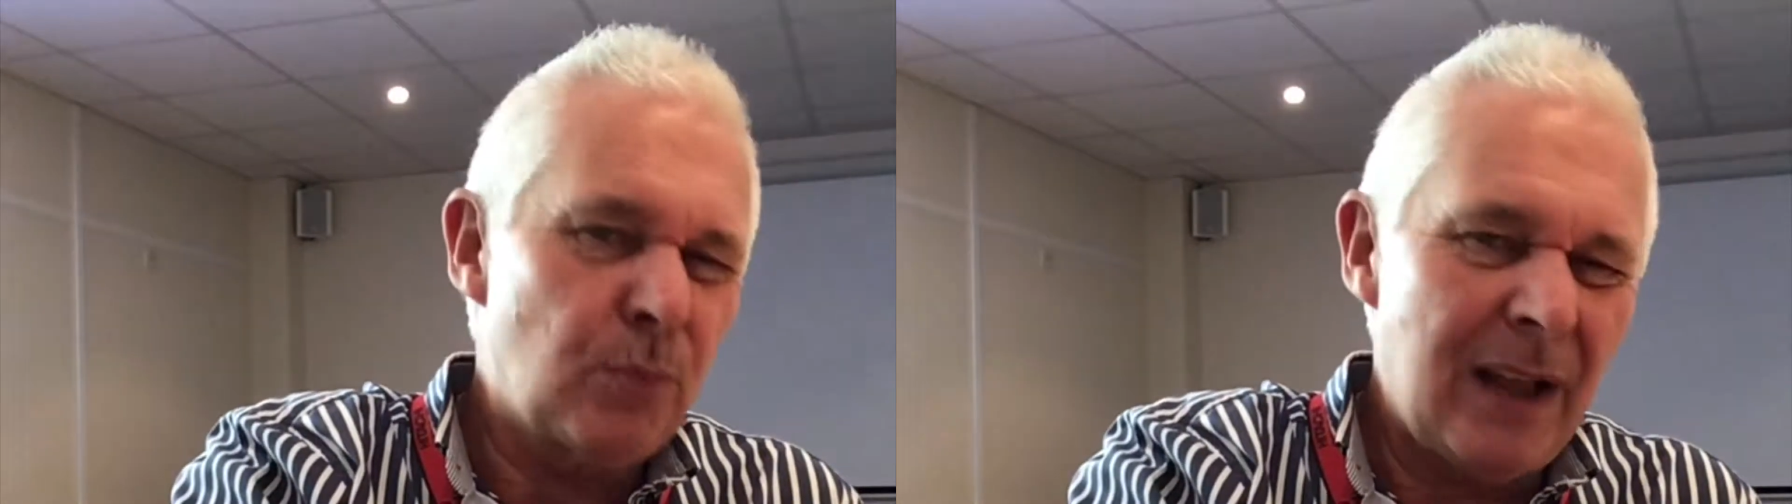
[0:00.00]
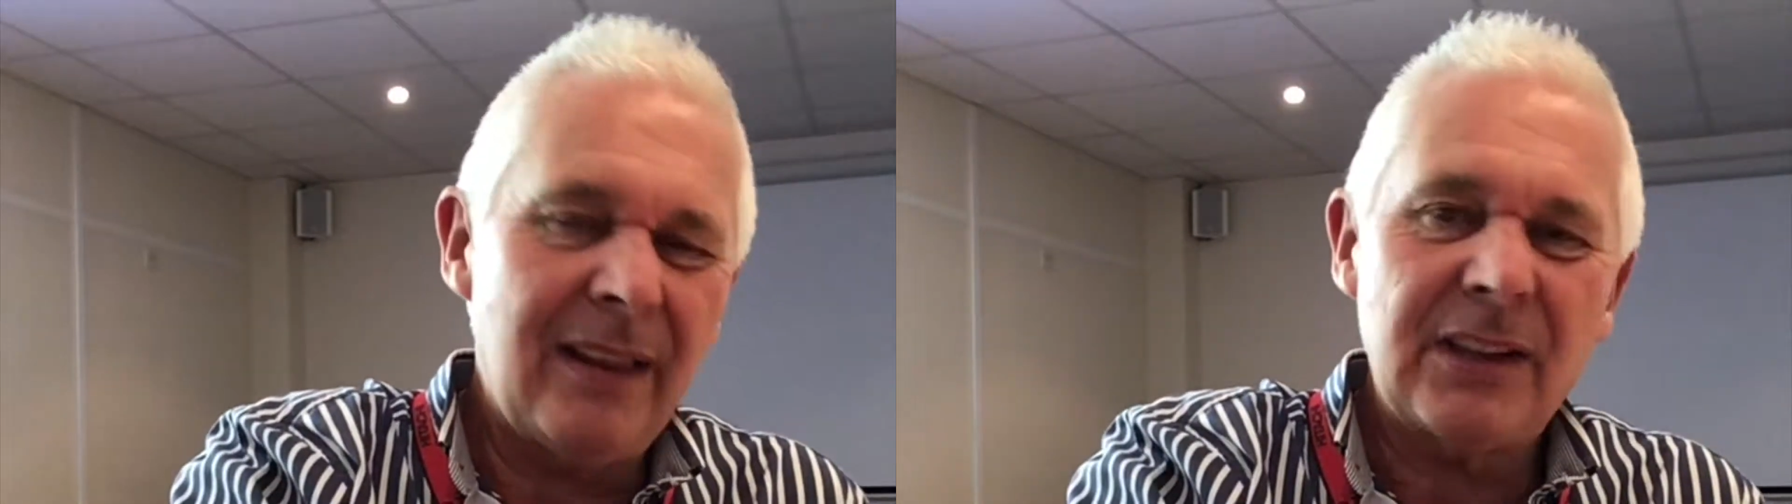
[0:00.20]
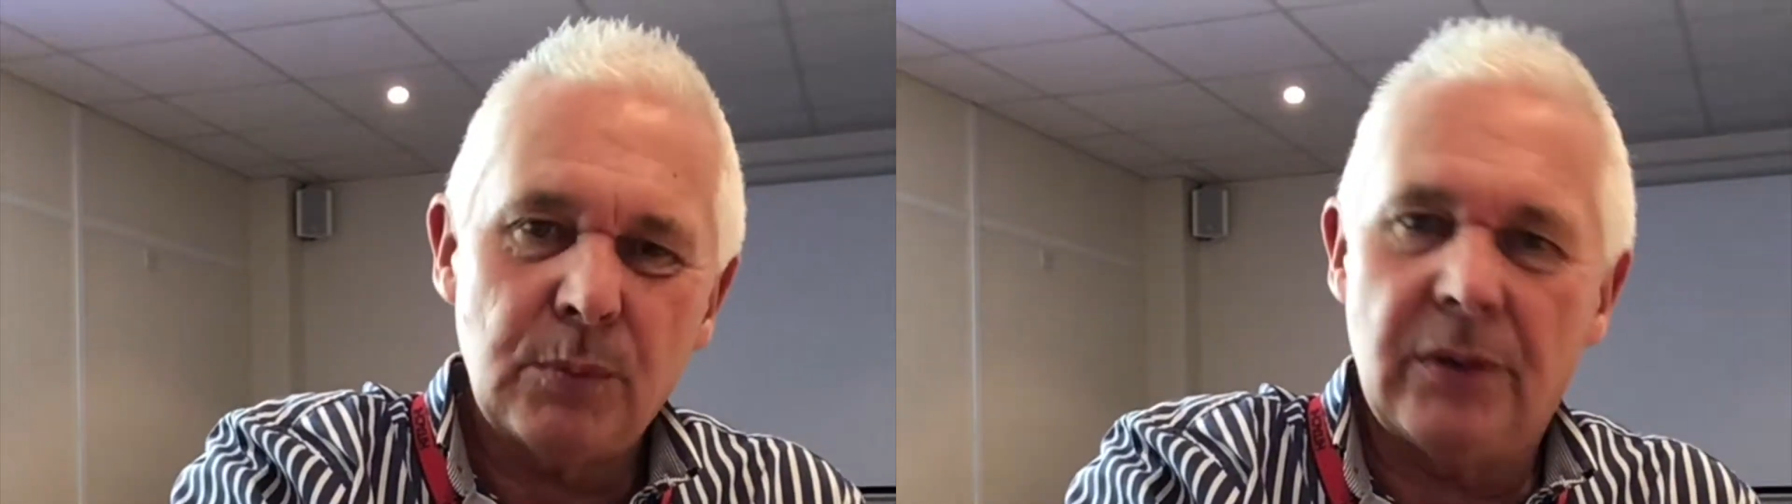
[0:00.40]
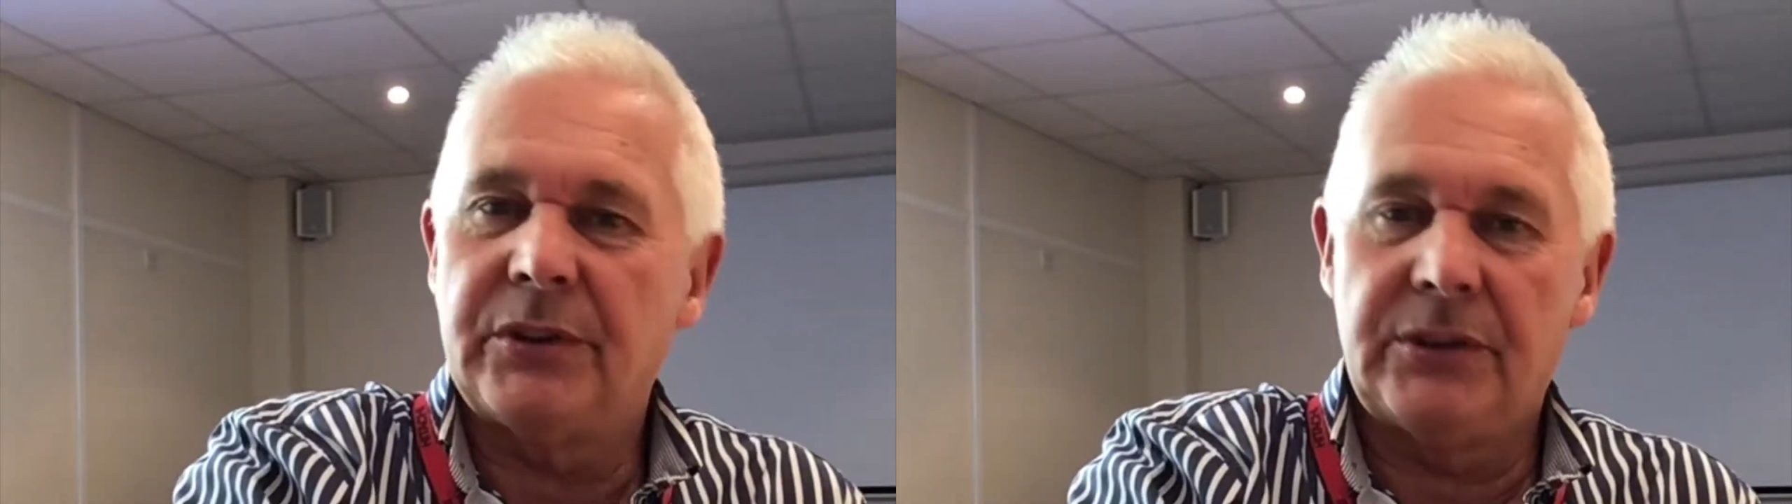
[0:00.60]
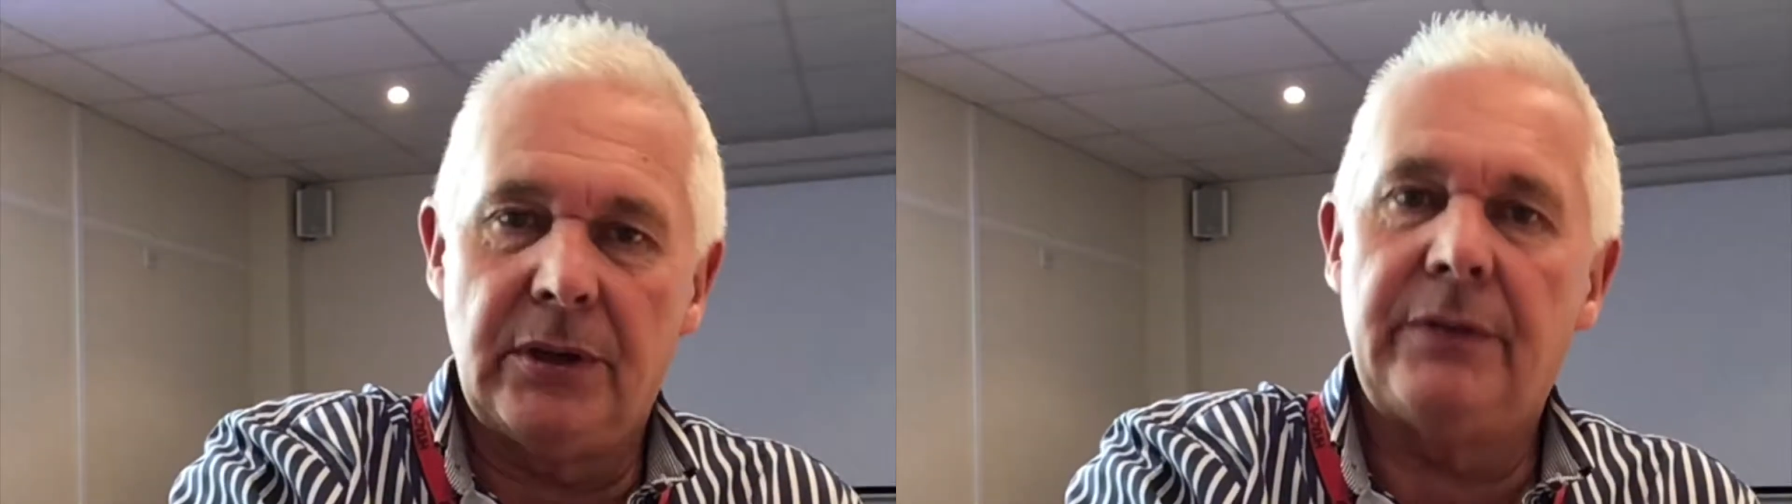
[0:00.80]
well, that's what
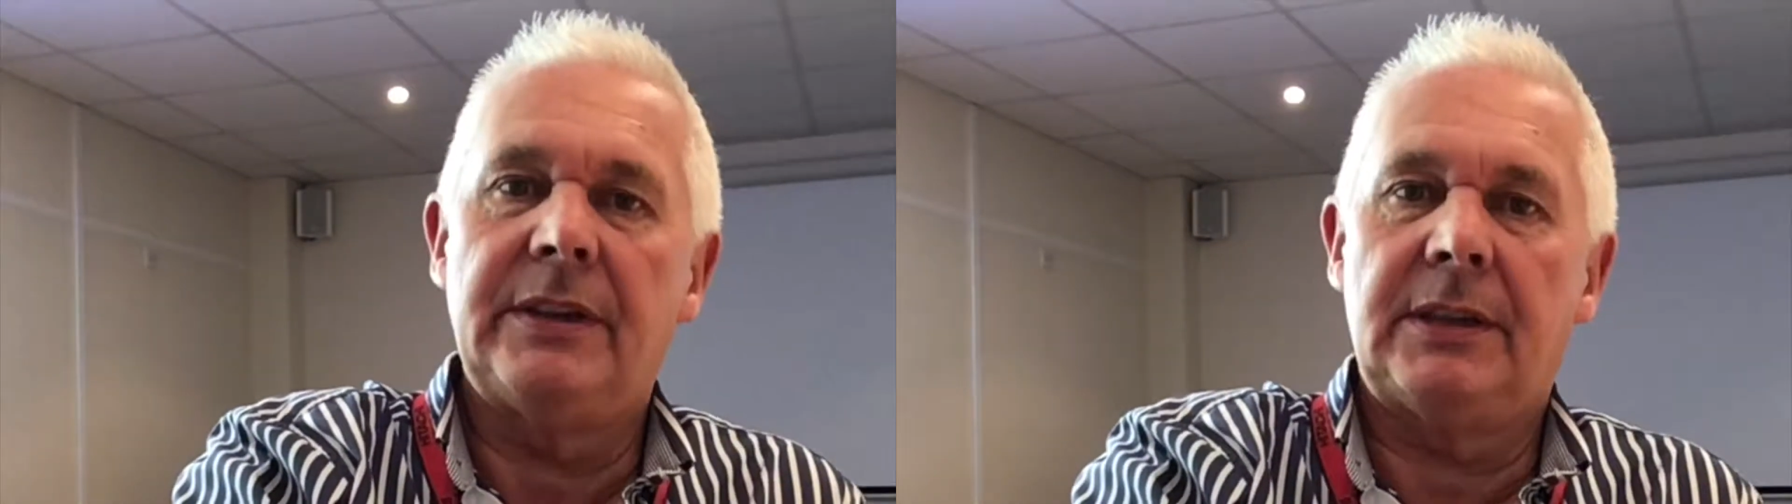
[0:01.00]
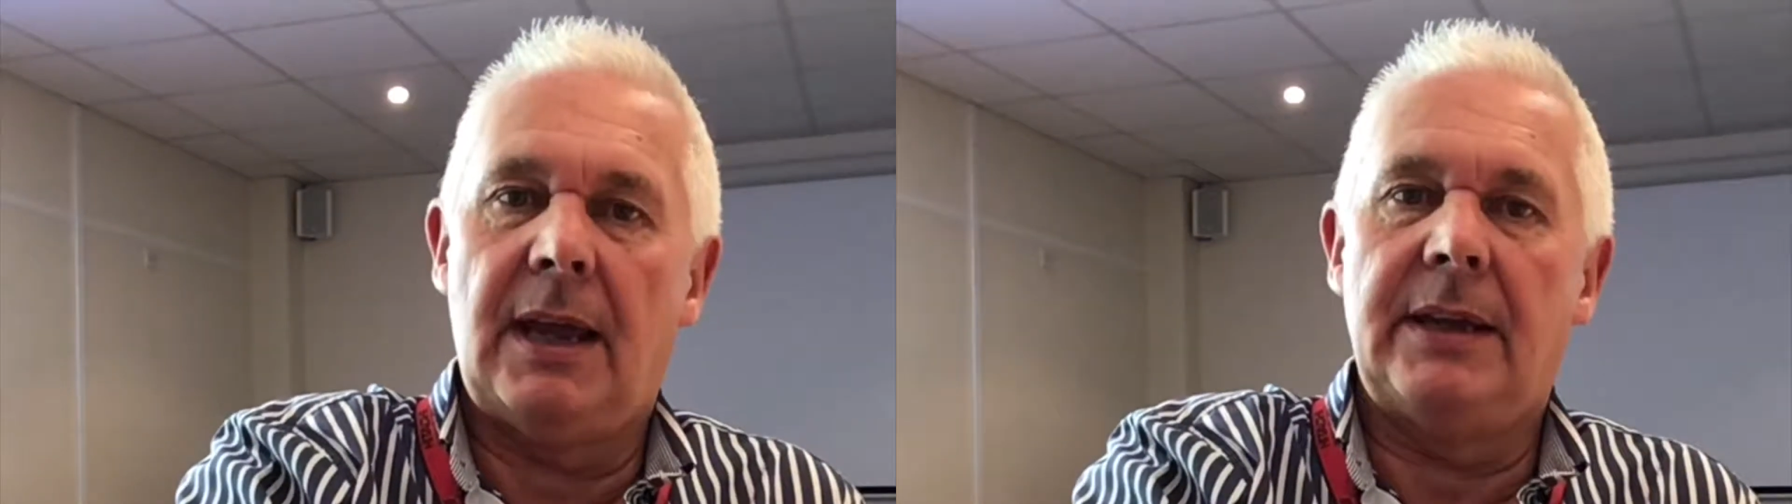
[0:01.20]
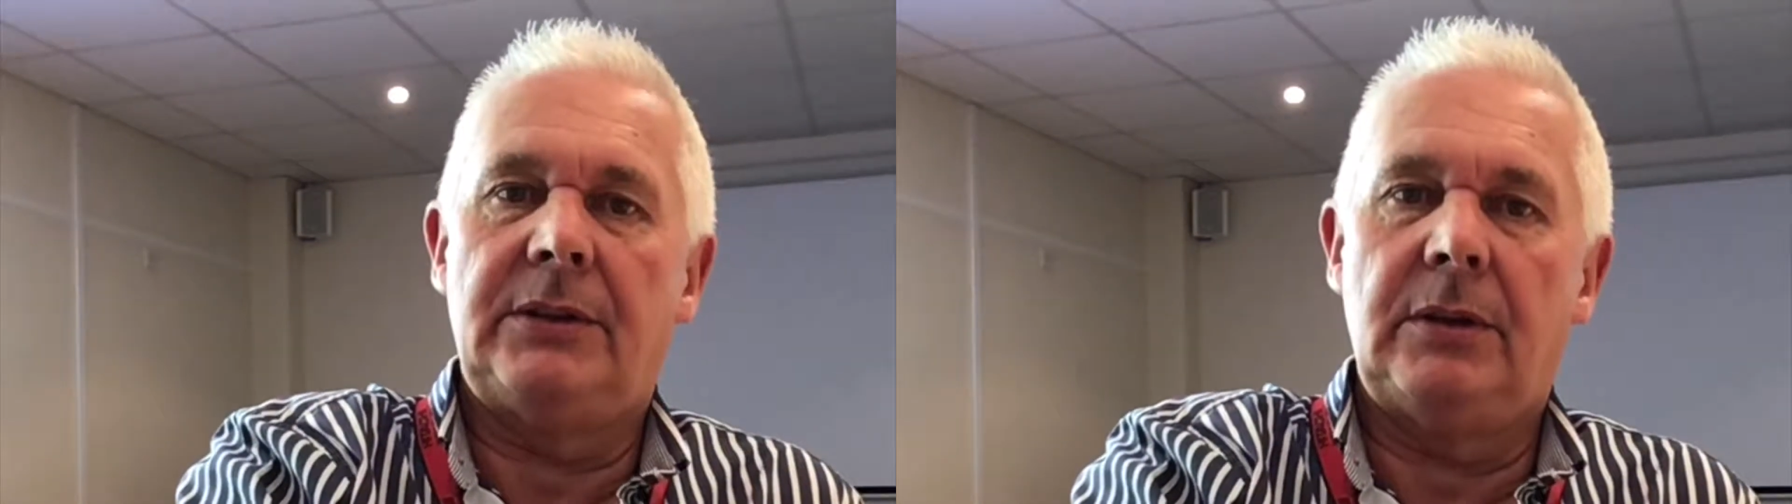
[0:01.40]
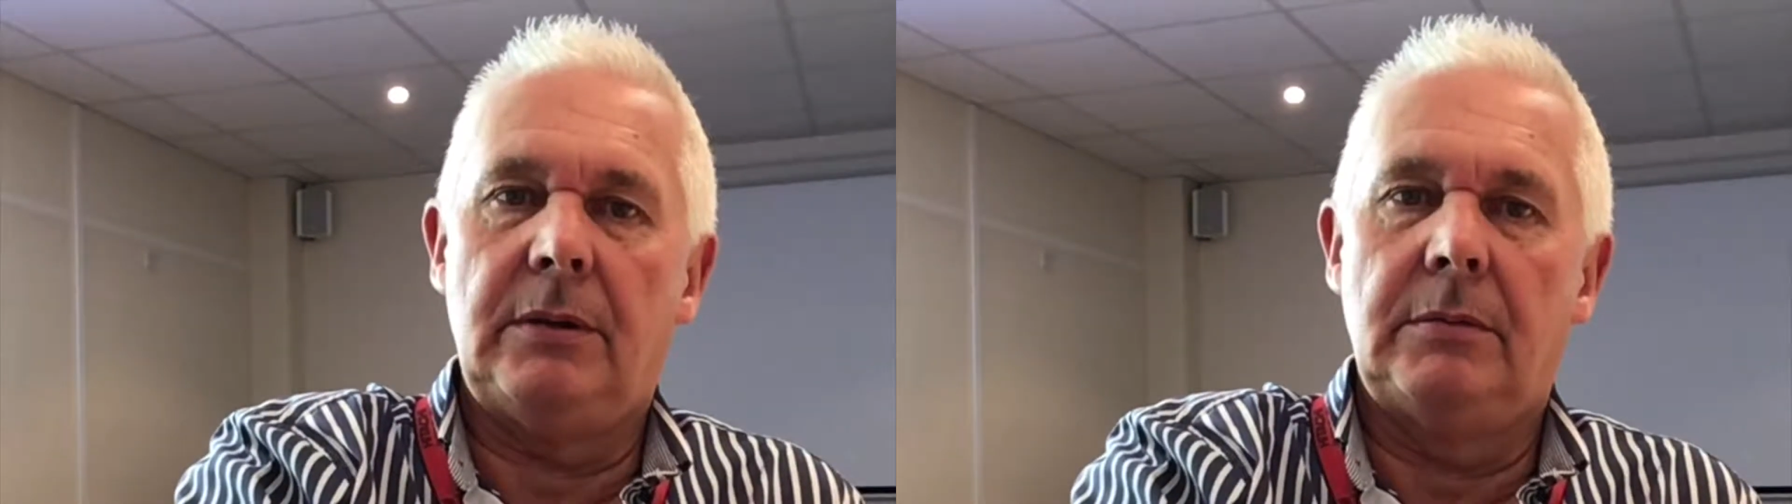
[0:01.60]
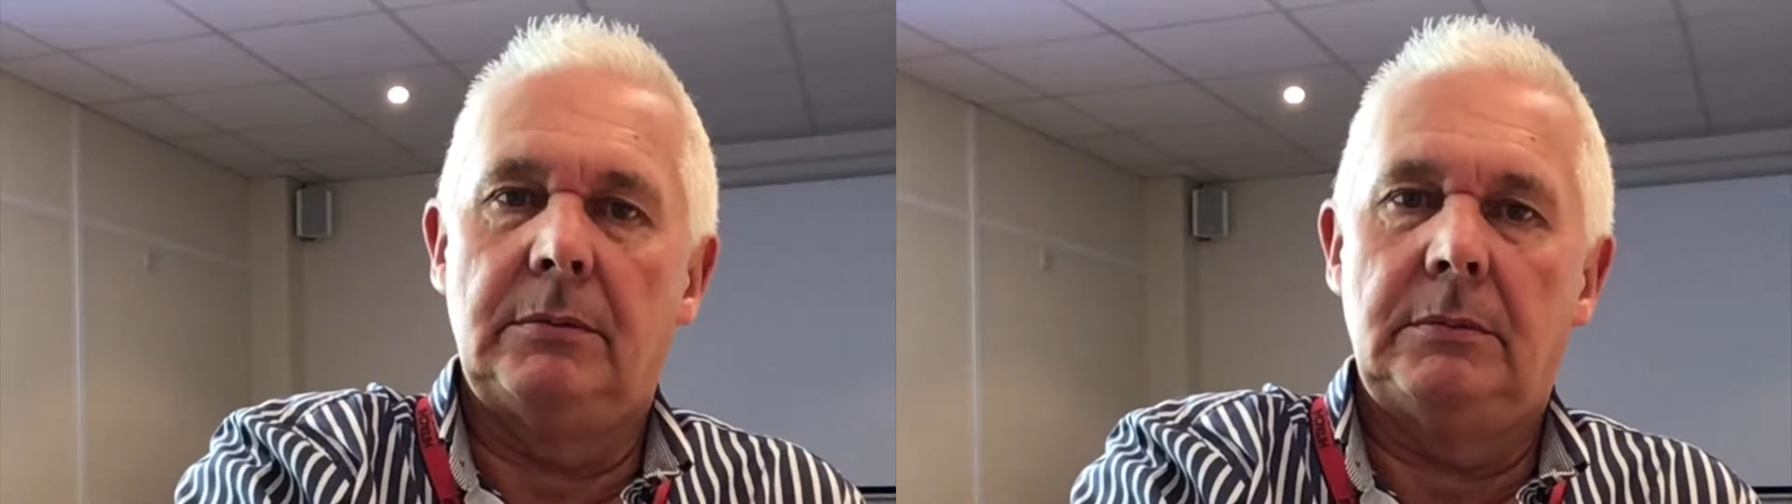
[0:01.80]
the service guys do.